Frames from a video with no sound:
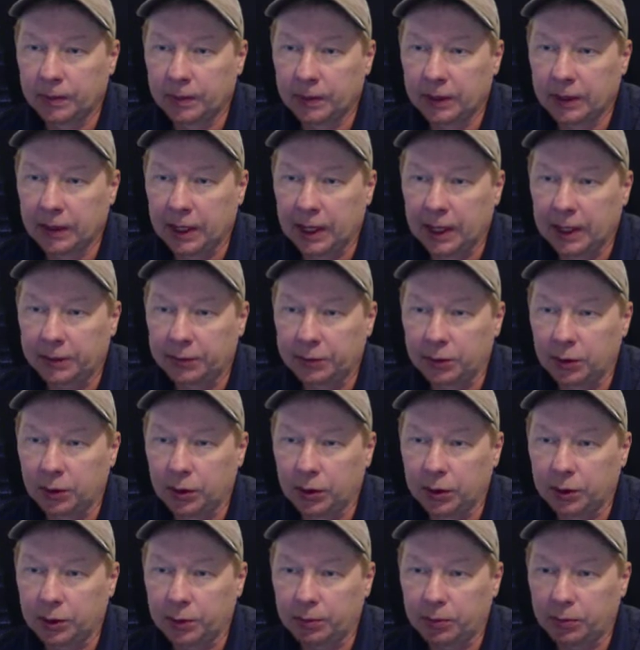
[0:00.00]
After
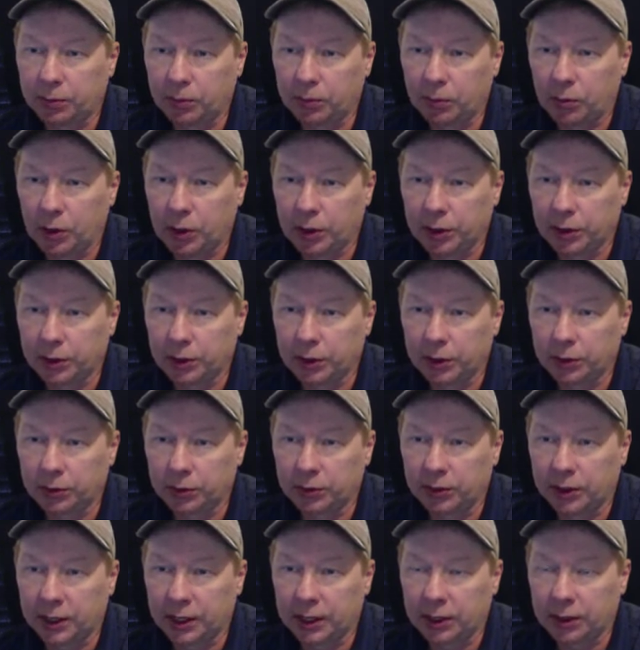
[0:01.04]
all the water goes
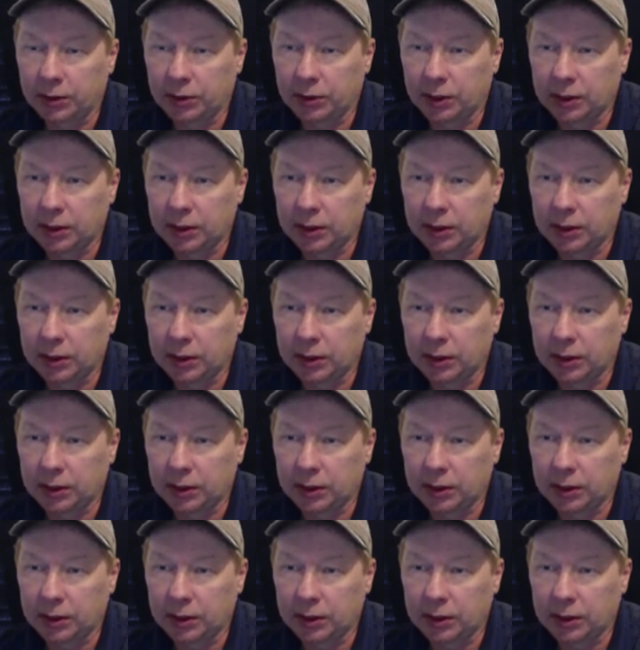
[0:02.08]
down,